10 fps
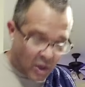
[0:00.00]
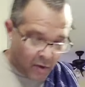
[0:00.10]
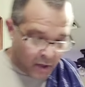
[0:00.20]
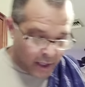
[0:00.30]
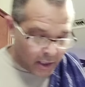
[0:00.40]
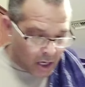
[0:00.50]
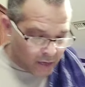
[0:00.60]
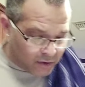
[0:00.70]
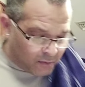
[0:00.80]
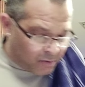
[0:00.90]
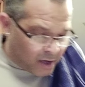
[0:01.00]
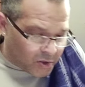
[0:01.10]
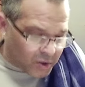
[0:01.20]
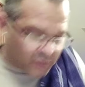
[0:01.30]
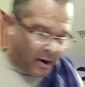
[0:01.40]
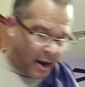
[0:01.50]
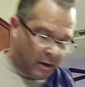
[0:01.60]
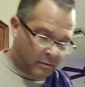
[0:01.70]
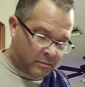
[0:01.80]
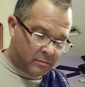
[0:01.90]
we're going to cut the Brussels
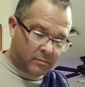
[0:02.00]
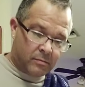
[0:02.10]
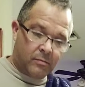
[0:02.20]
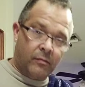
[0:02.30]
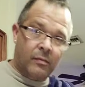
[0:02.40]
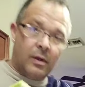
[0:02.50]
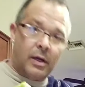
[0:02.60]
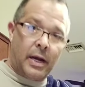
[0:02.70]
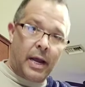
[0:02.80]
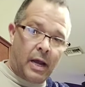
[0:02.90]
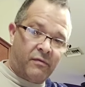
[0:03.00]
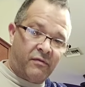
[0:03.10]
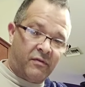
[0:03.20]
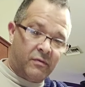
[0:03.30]
sprout in half,